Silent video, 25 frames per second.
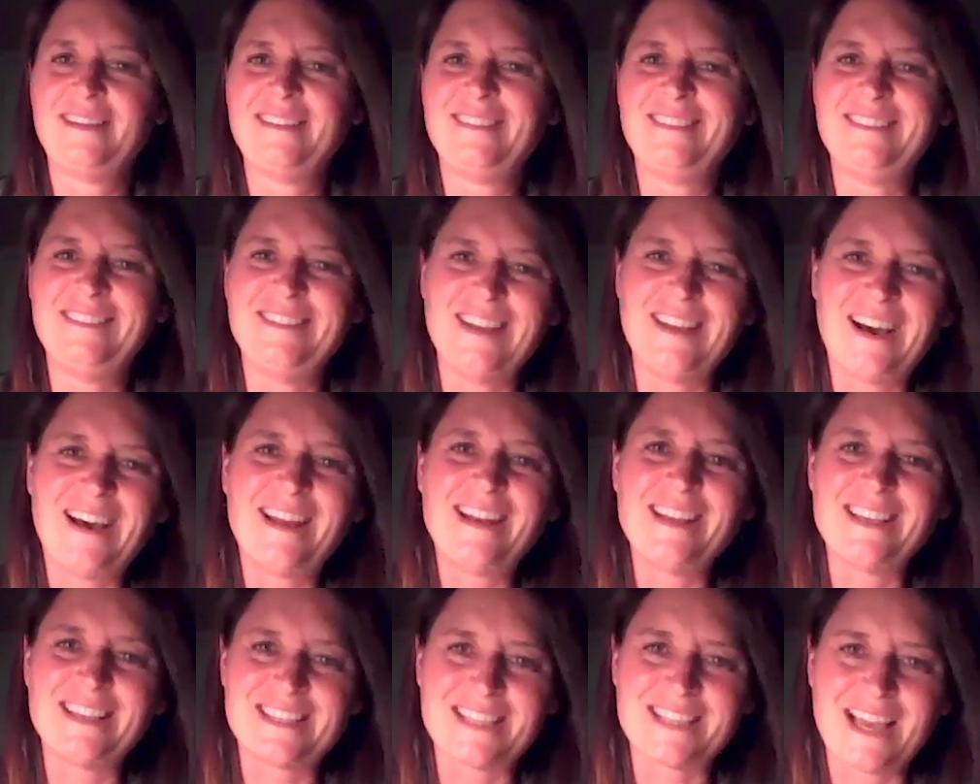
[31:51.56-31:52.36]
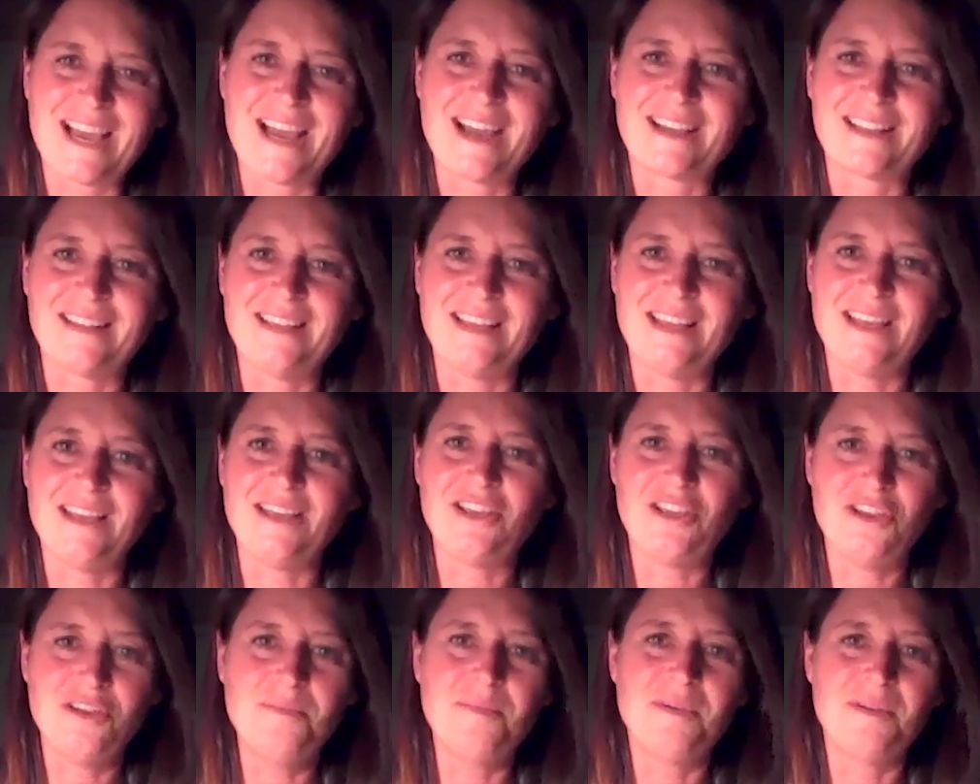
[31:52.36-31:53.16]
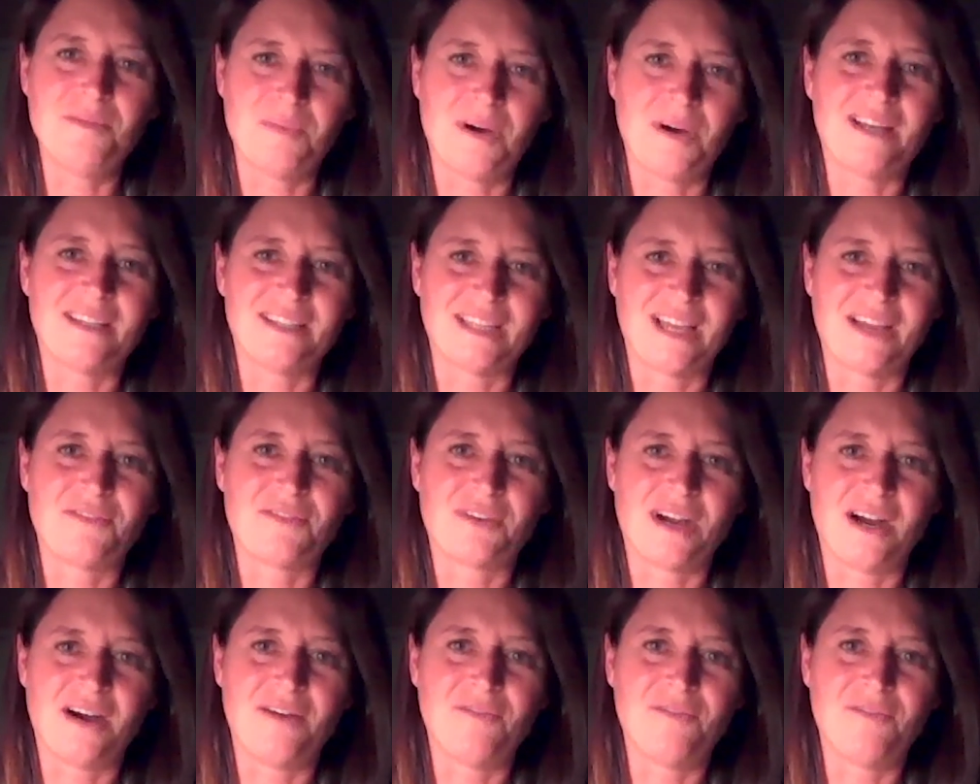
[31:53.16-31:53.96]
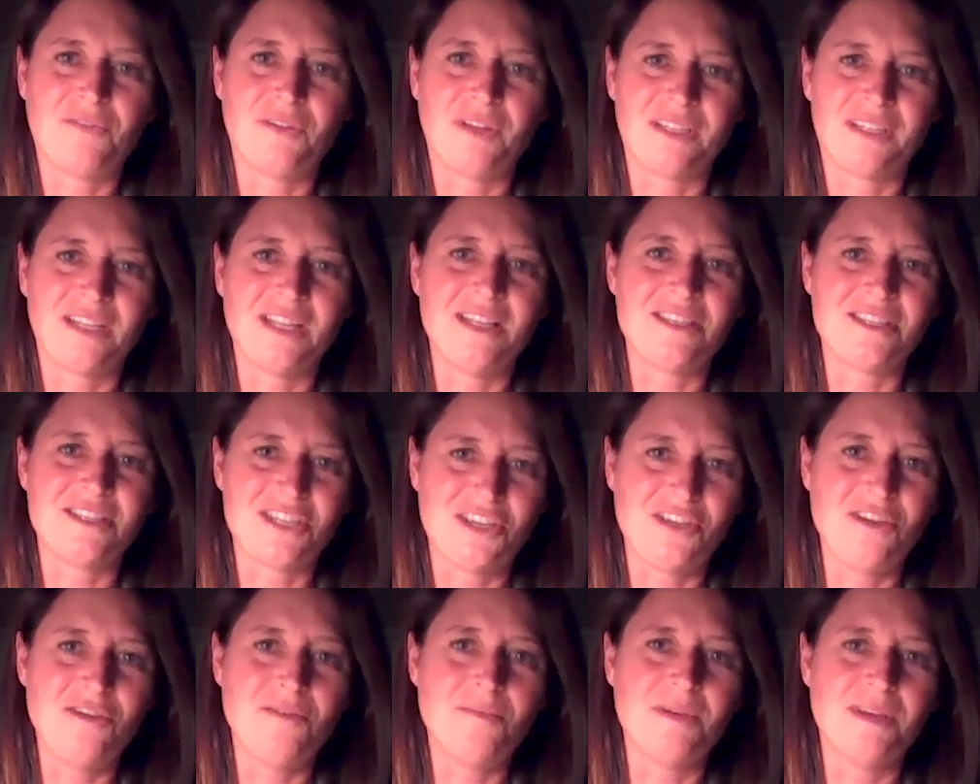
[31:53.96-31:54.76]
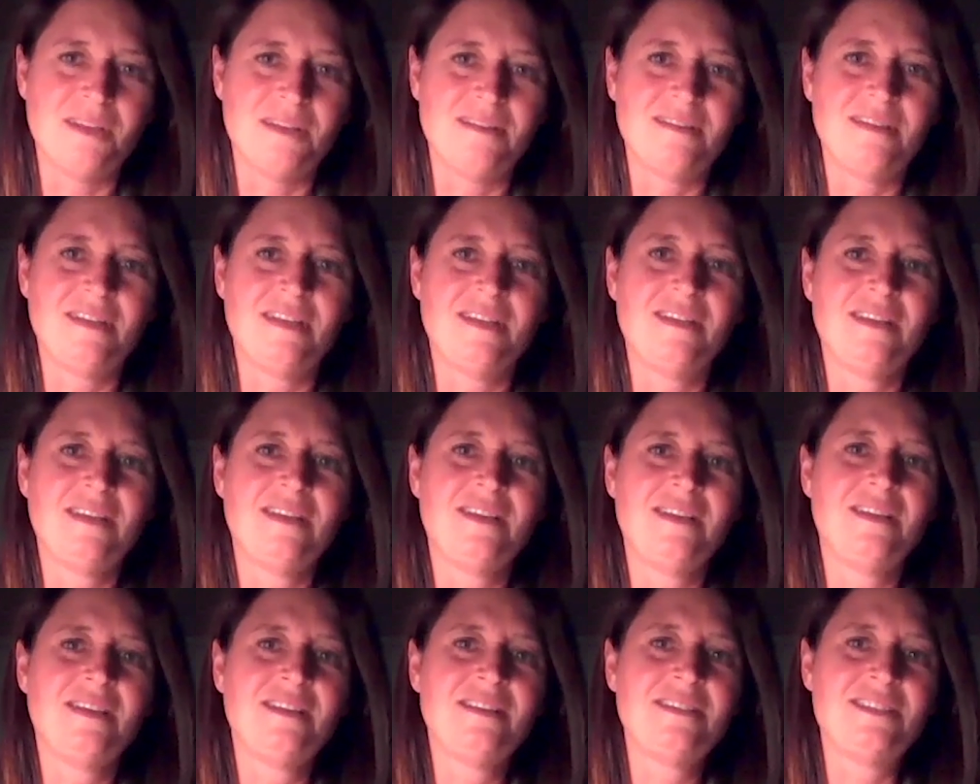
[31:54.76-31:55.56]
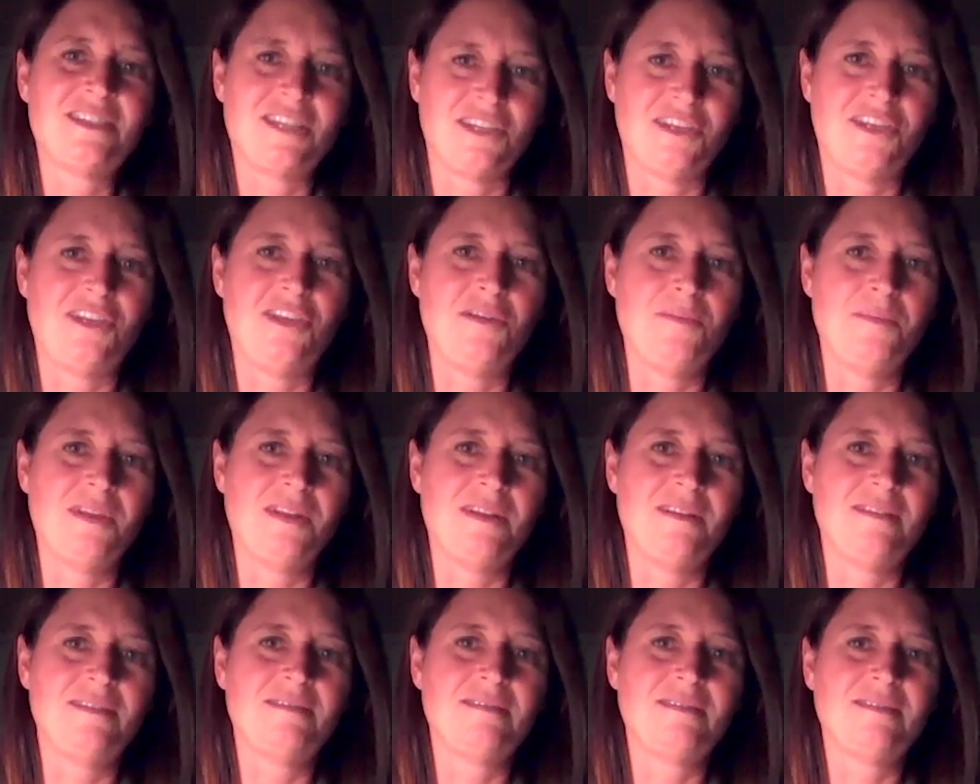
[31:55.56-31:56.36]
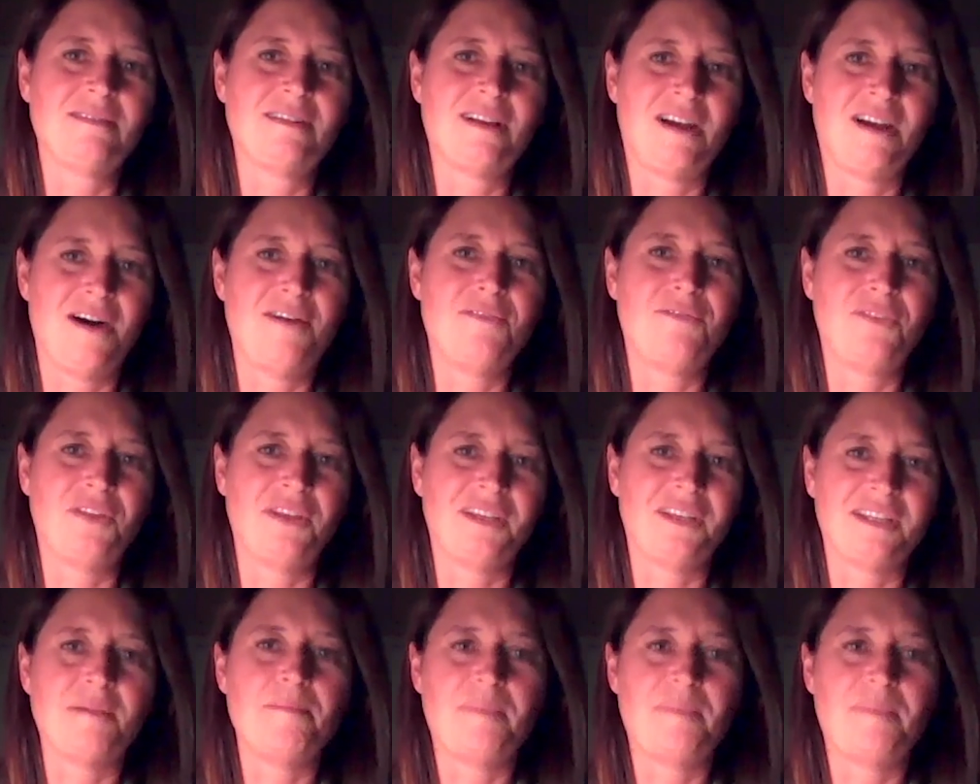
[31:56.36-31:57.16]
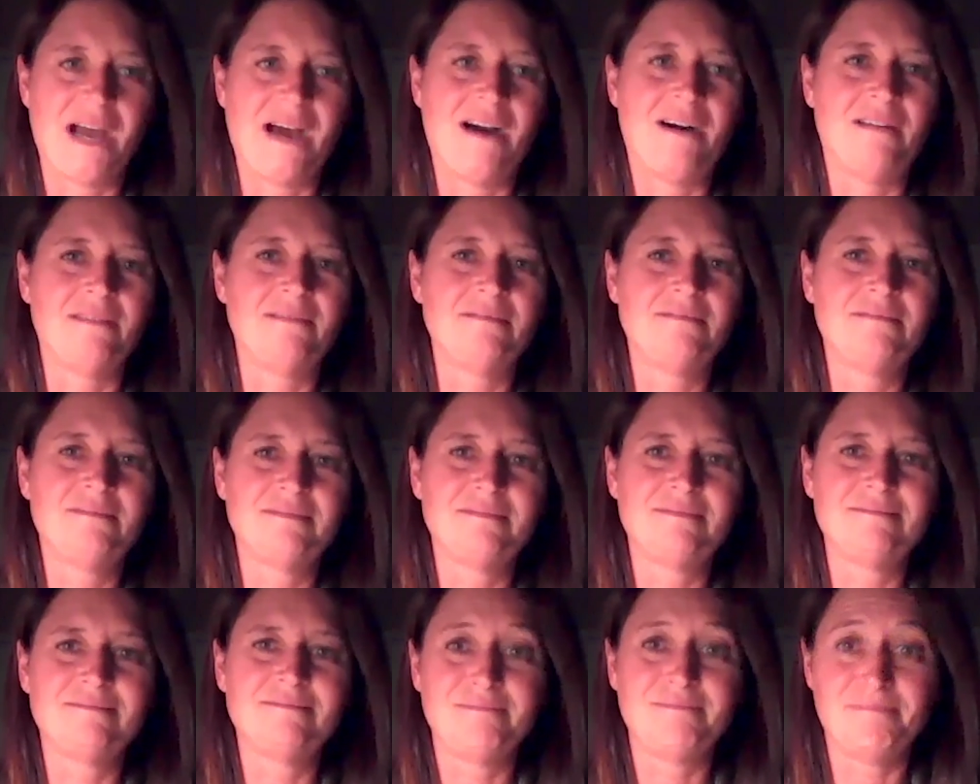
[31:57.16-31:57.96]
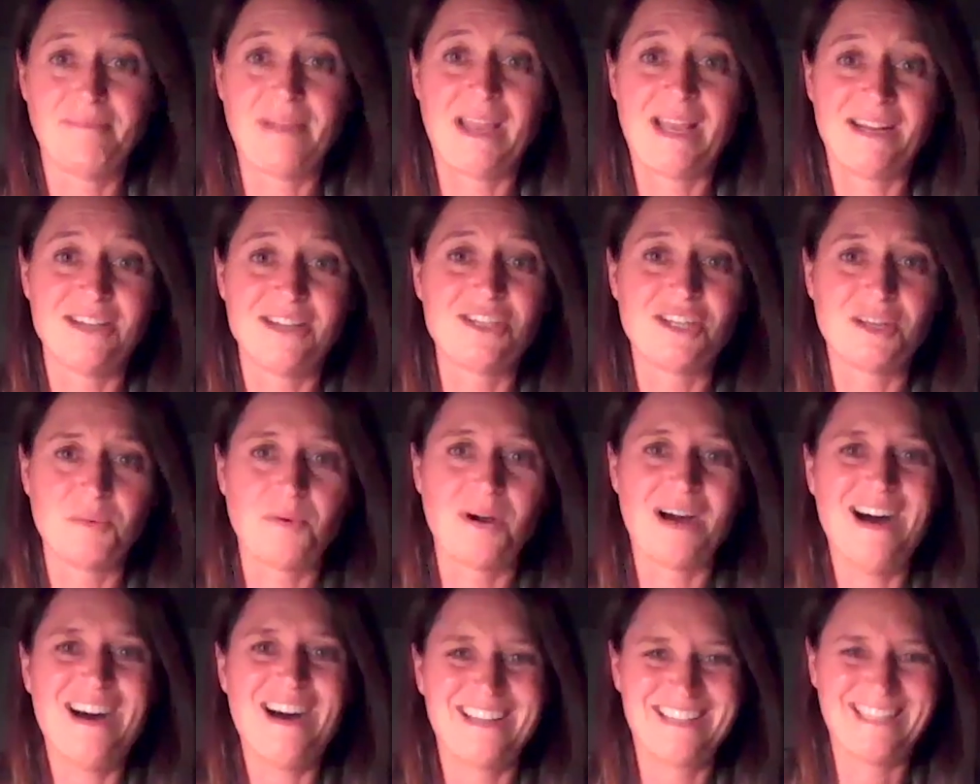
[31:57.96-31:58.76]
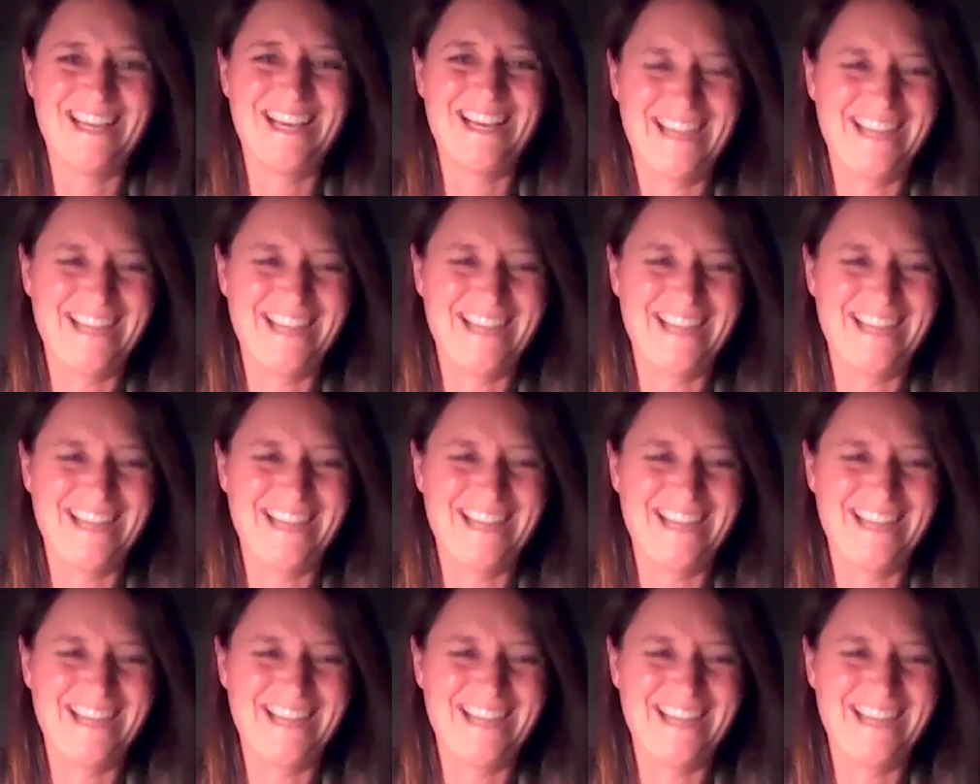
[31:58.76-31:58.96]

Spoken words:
not exactly human wildlife conflict. It's human to human conflict about managing wildlife.